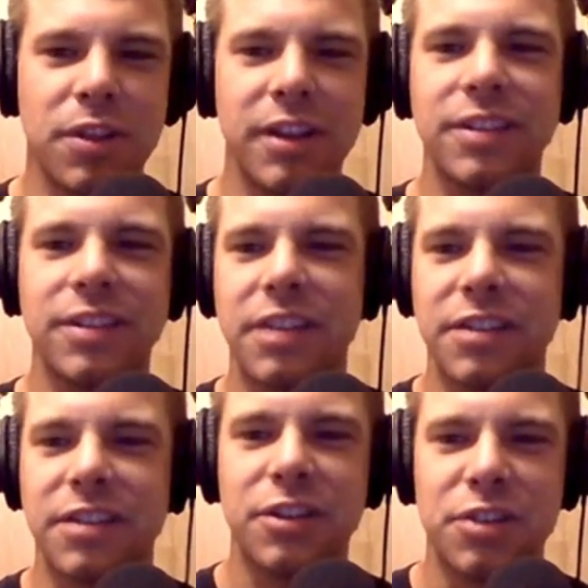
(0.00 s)
it's a he
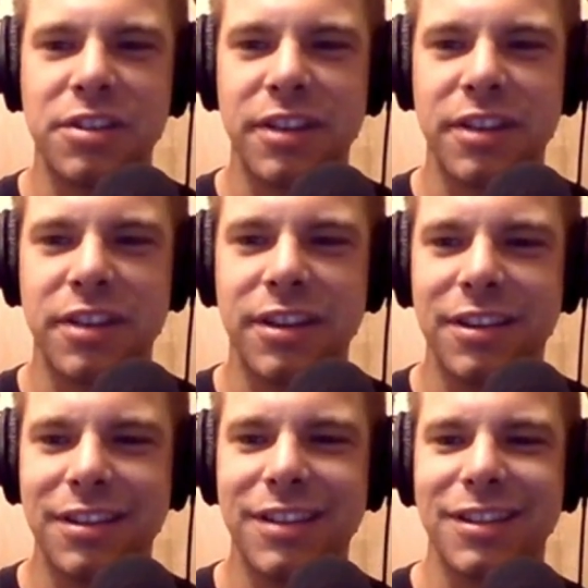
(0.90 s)
said, she said,
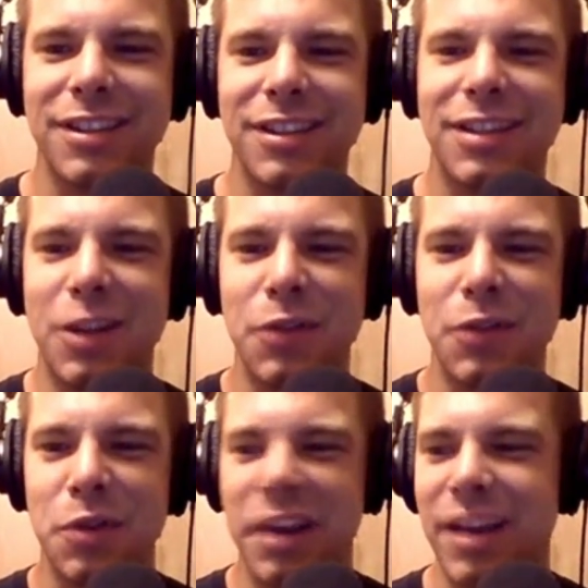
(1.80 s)
it's a
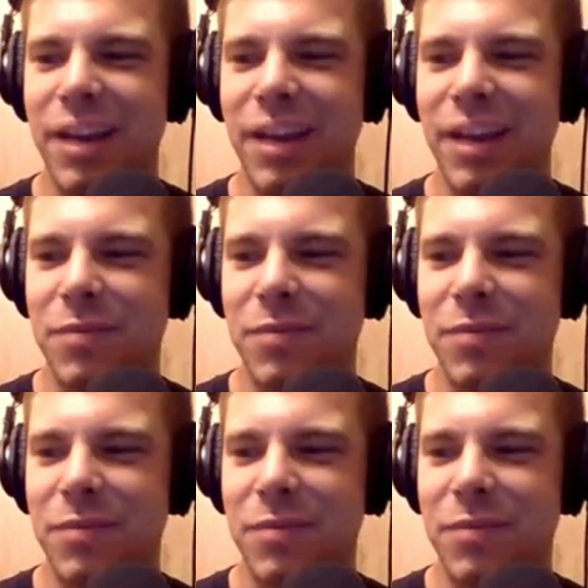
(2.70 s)
telephone game,